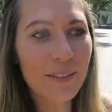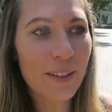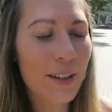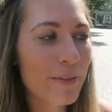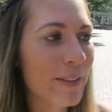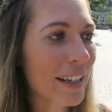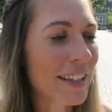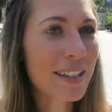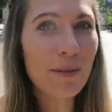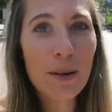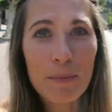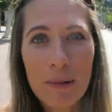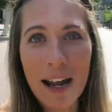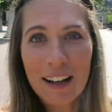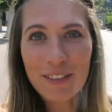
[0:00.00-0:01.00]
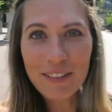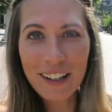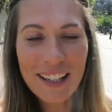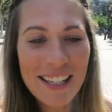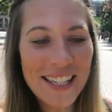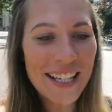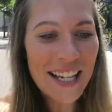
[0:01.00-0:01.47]
I'm going to fix them at
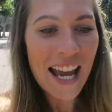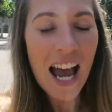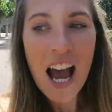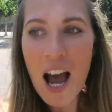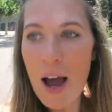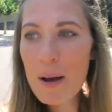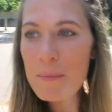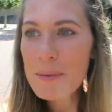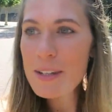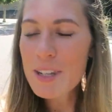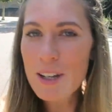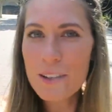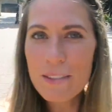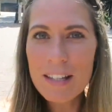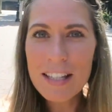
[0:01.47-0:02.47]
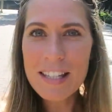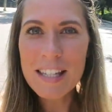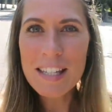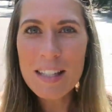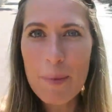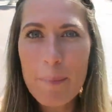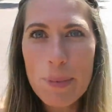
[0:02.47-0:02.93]
breakfast. So this
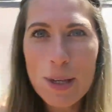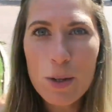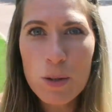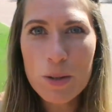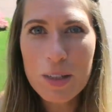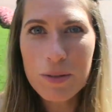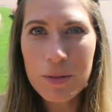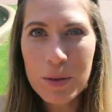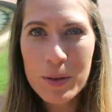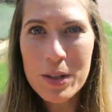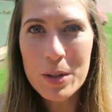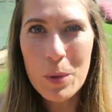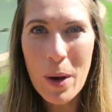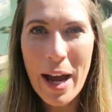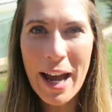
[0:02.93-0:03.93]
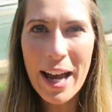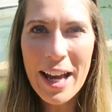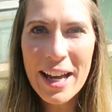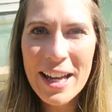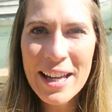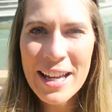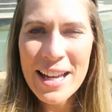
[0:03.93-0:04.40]
is the beautiful square